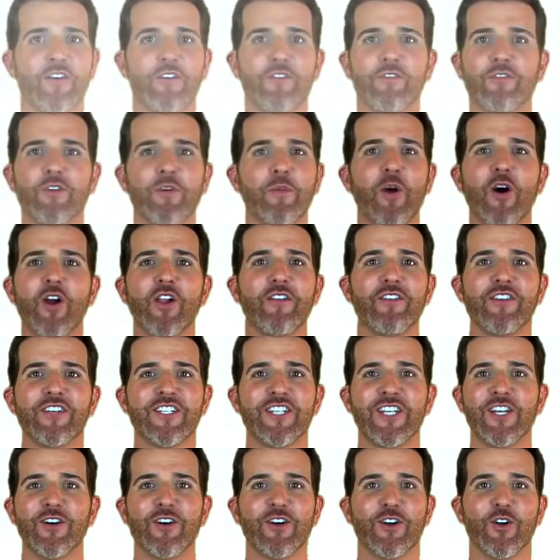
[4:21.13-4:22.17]
From all of us
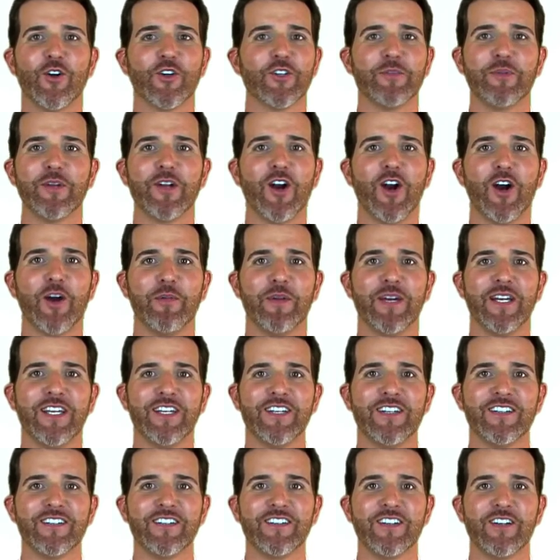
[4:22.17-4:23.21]
here at Ultimate Harmony,
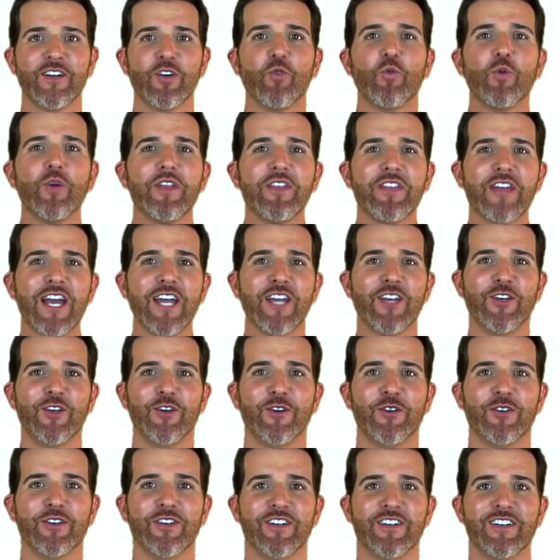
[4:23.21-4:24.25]
we thank
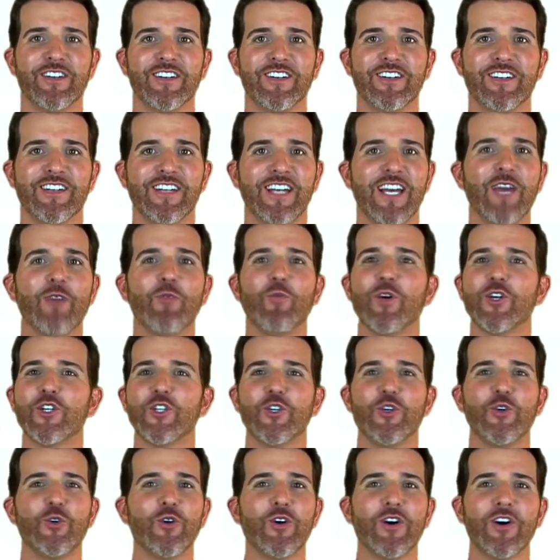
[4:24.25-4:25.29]
you and wish
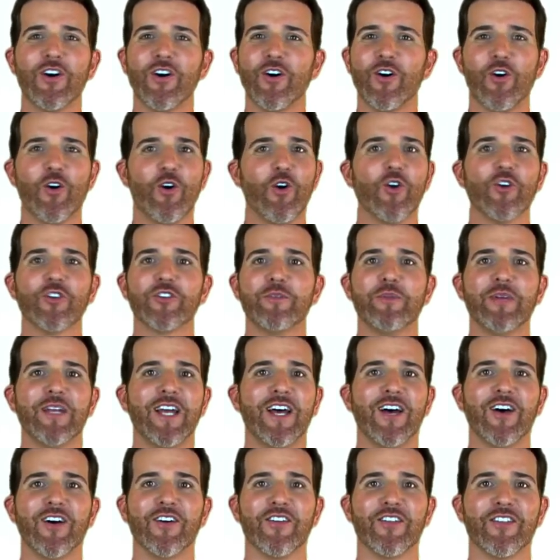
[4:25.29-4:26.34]
you ultimate
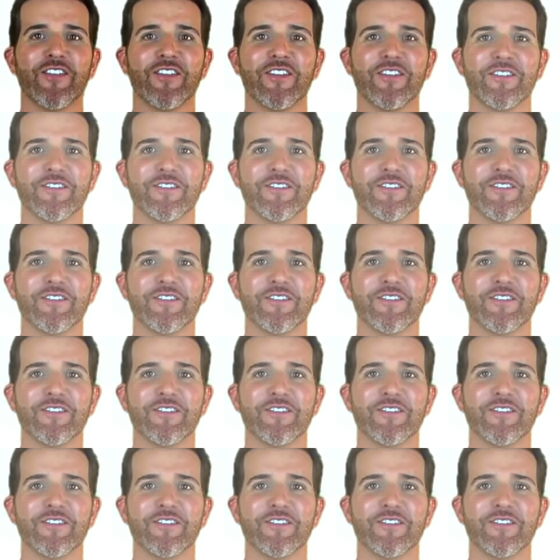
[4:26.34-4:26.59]
health.